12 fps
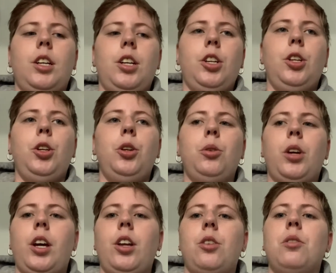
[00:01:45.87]
you
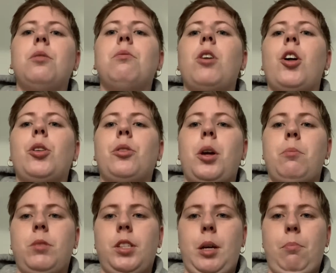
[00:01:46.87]
can follow
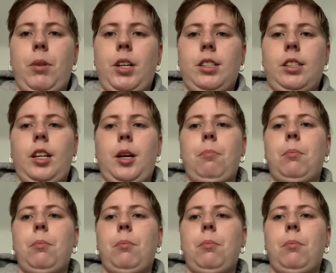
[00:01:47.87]
them step by step.